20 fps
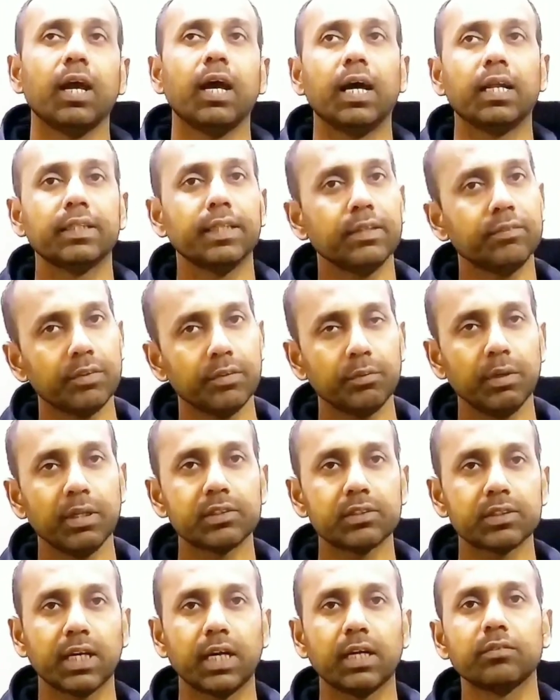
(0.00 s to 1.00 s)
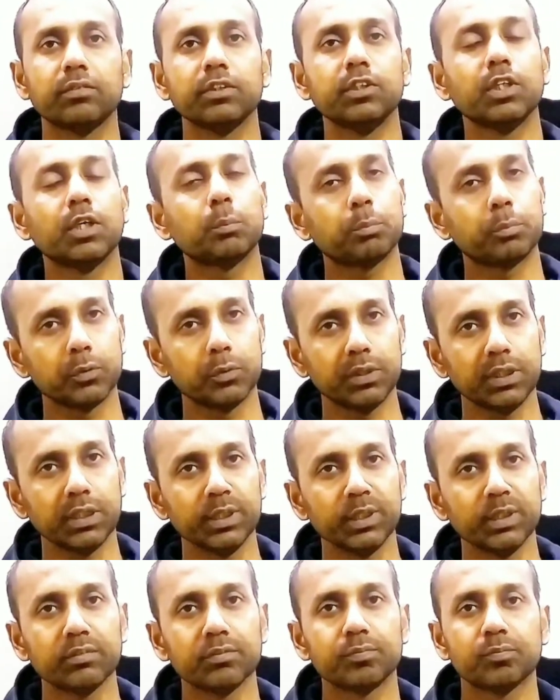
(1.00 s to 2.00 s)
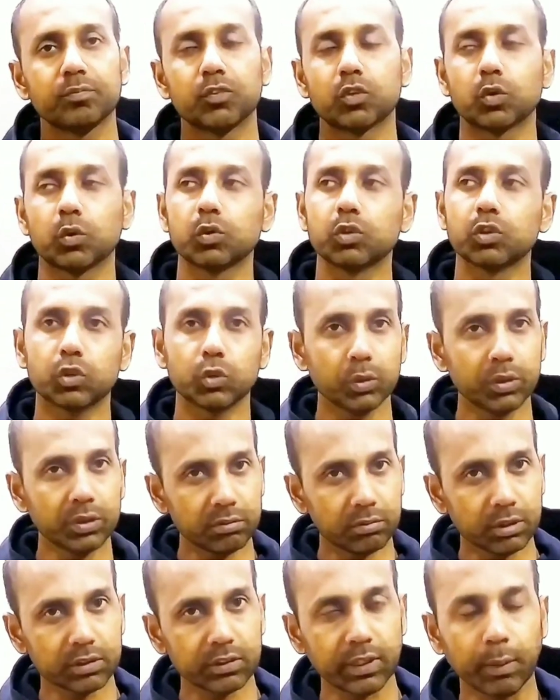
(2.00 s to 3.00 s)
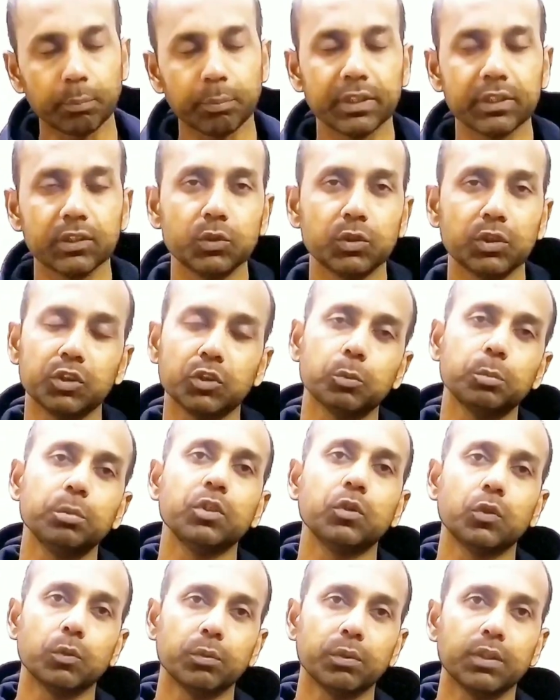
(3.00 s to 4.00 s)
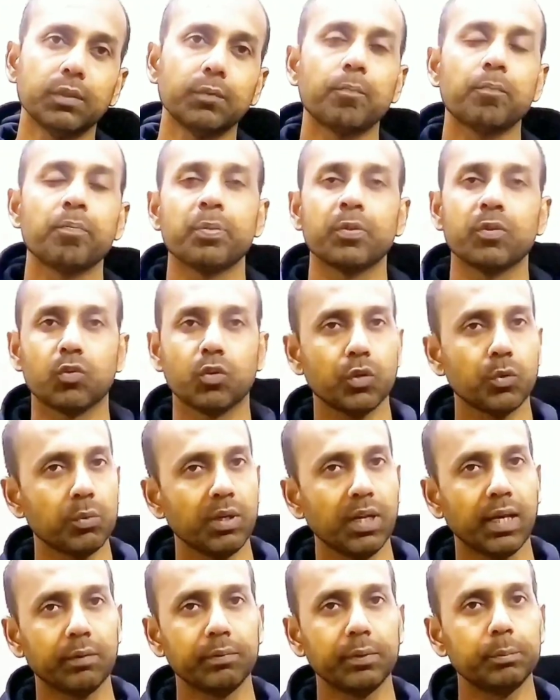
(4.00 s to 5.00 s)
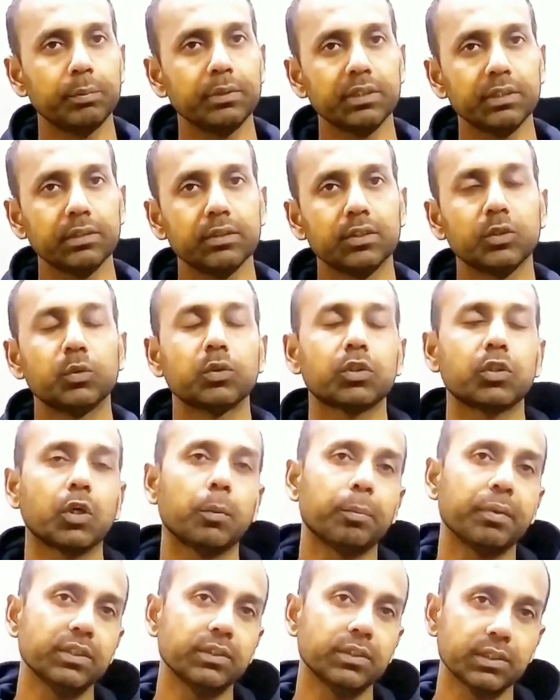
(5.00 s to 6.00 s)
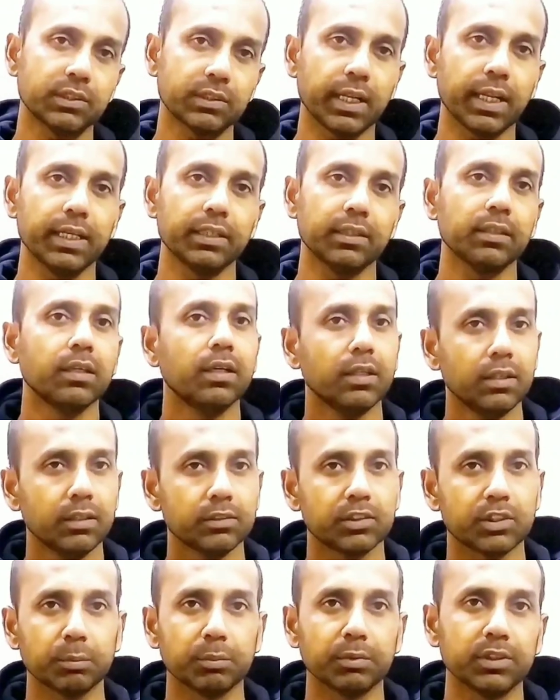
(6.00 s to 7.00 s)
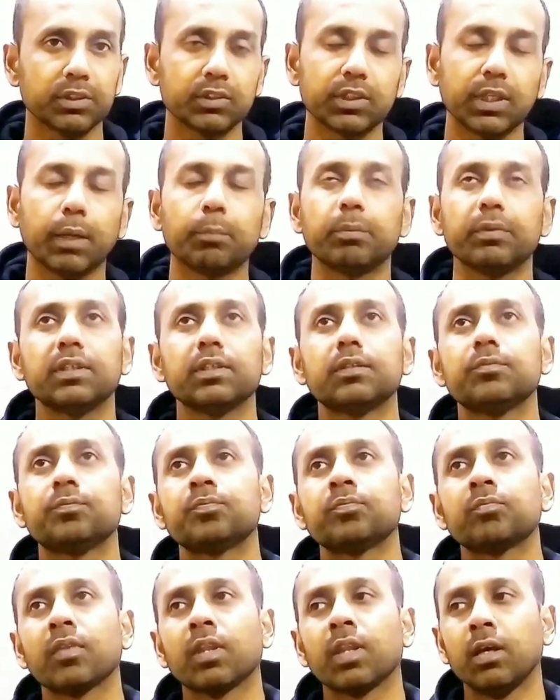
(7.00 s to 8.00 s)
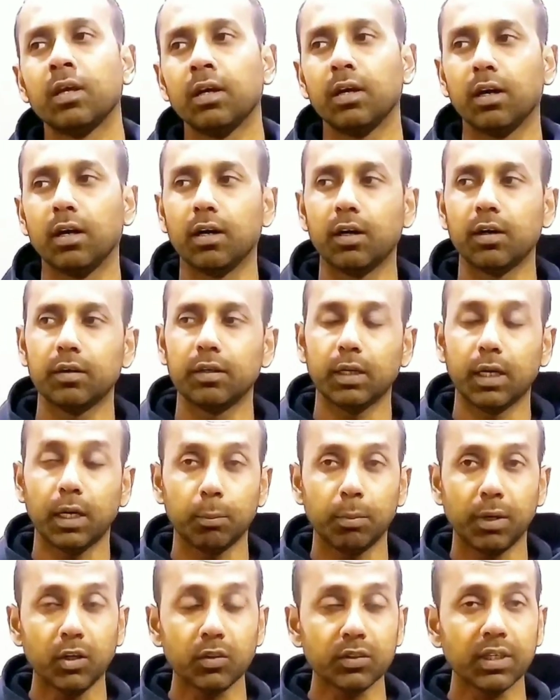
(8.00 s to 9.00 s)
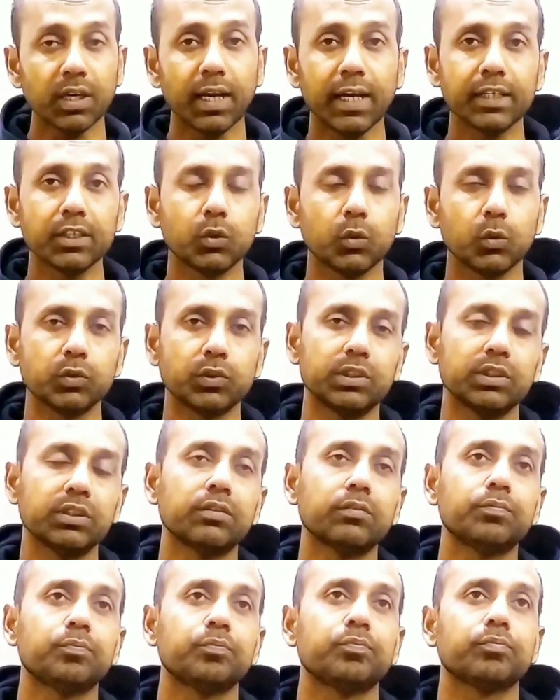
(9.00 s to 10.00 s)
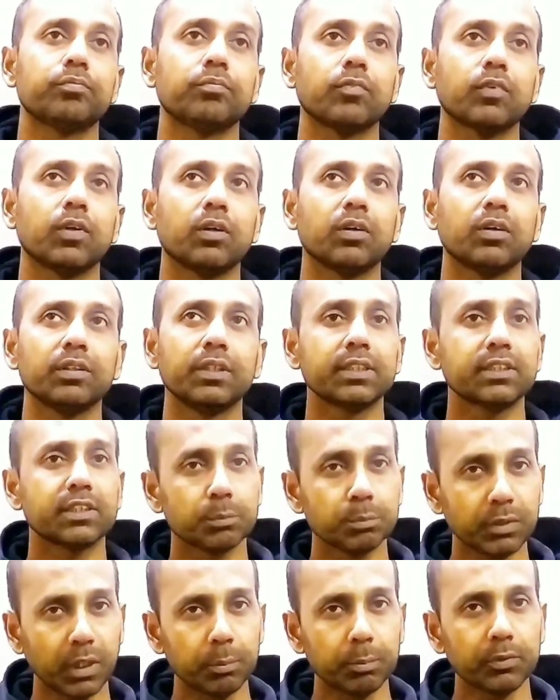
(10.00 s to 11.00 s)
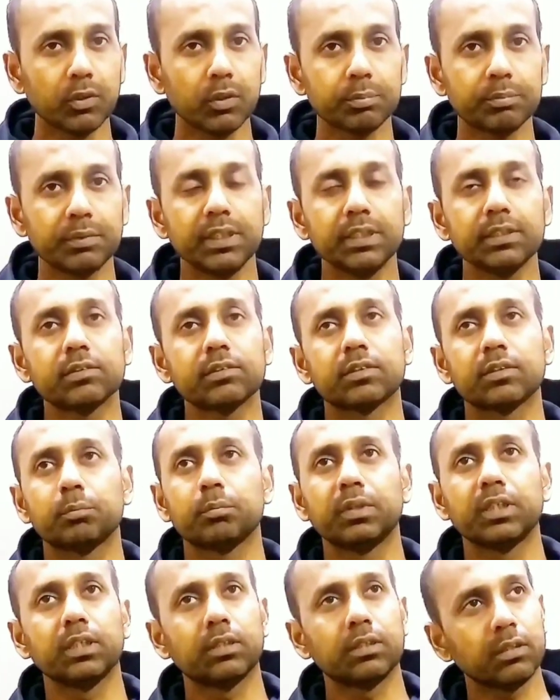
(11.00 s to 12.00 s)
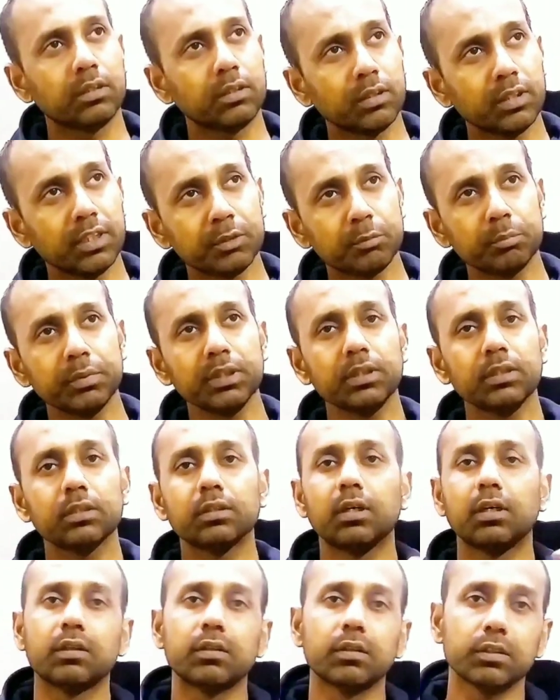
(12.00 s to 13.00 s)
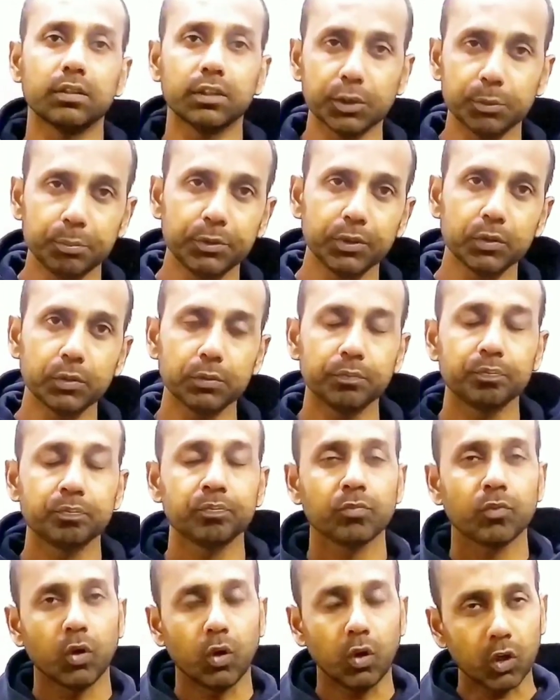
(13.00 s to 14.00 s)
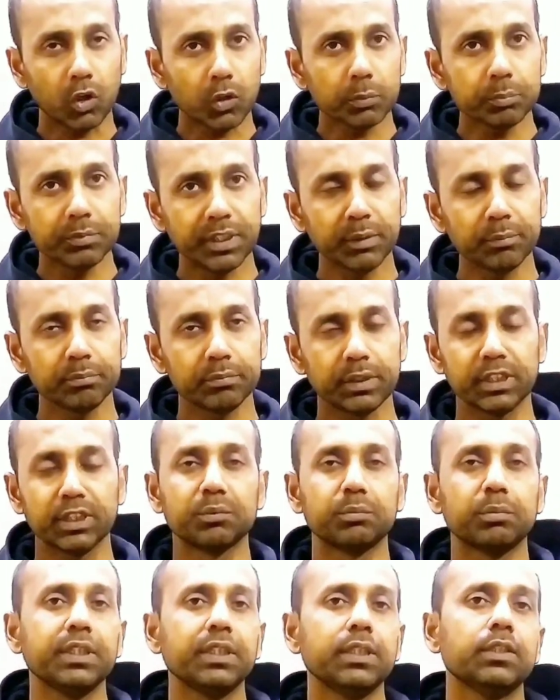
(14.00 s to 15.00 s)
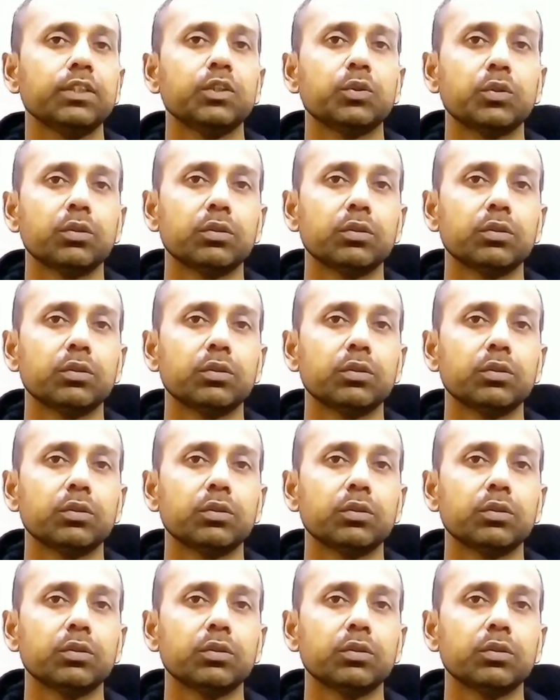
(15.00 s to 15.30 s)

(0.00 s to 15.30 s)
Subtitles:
and then we will start with the protein. So soon the chapter is going to be over, so you will have every topic just like some other chapter. About glycogen, there are some couple of things, but let me give you all of them in a very